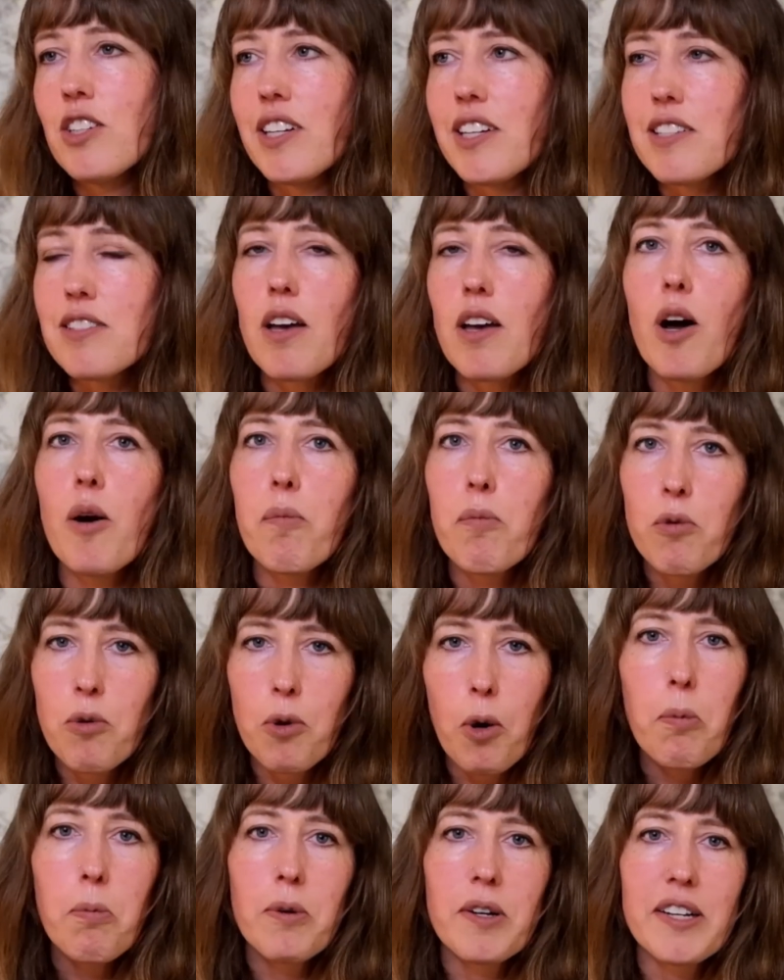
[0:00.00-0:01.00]
is
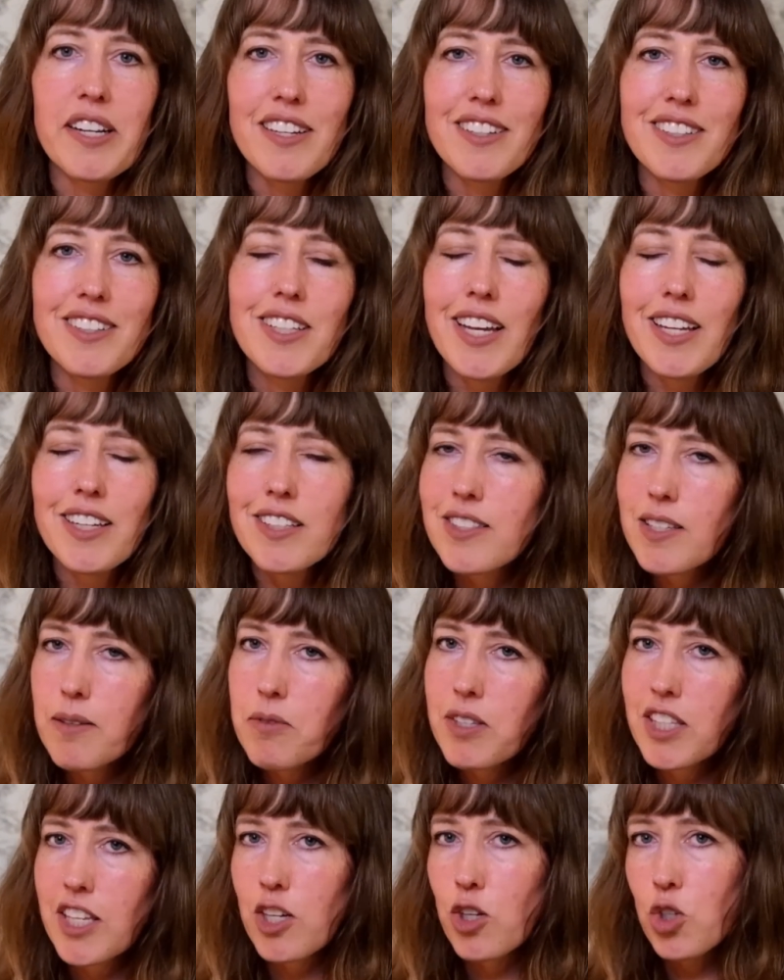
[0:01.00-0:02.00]
appropriate, and it's
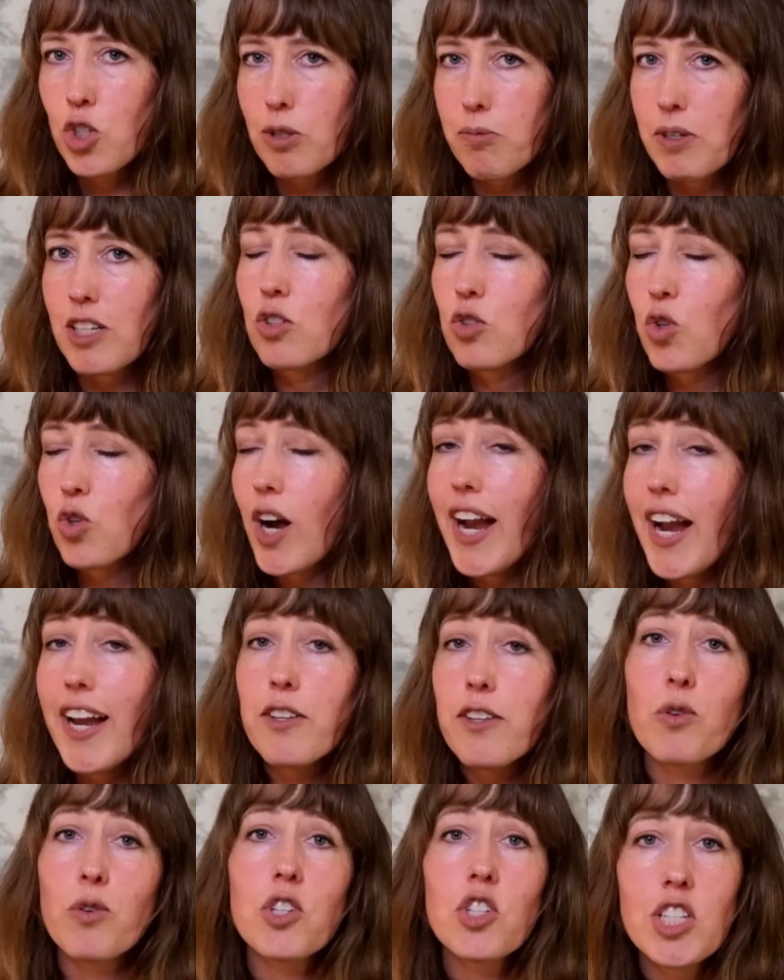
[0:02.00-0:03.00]
something that you should be trying
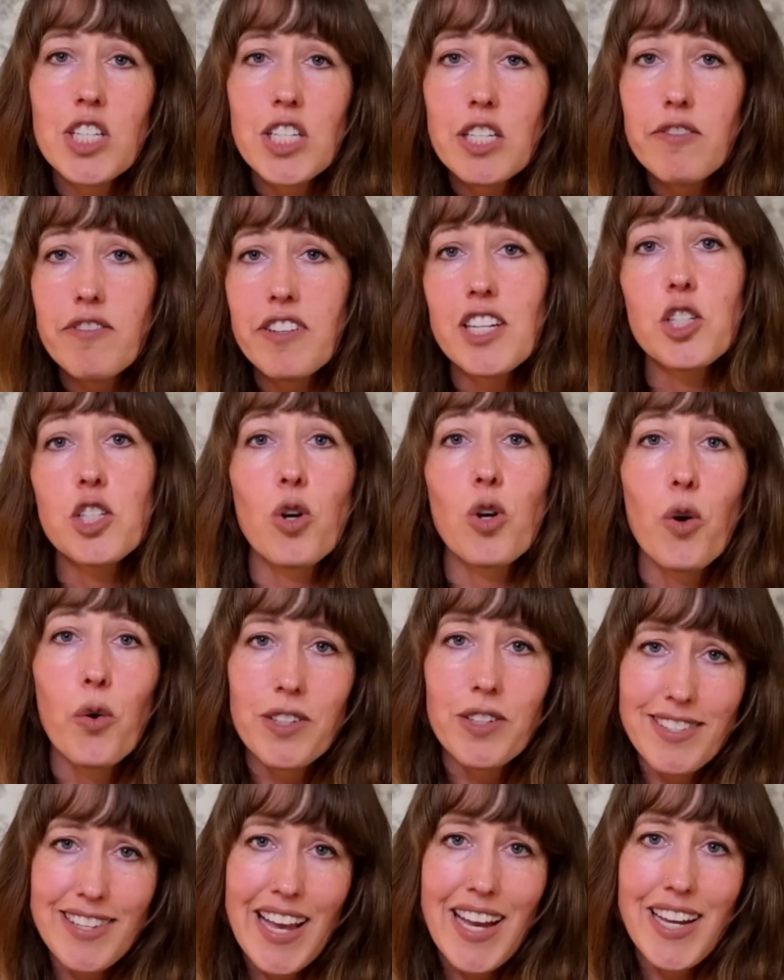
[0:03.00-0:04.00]
to achieve in your own
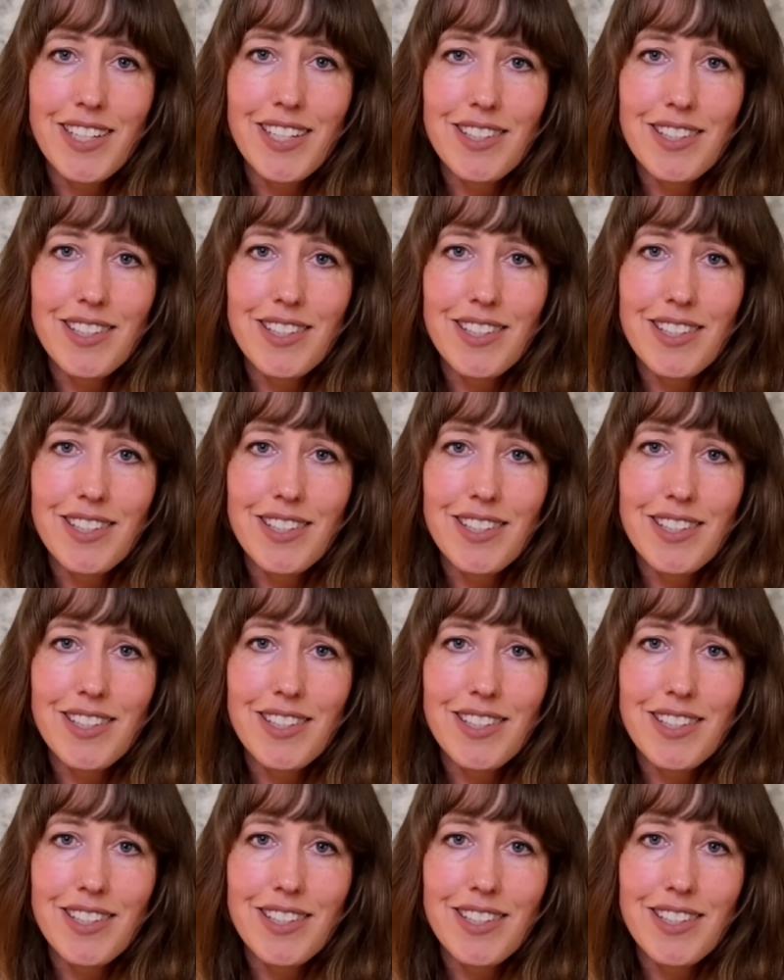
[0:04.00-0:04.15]
design.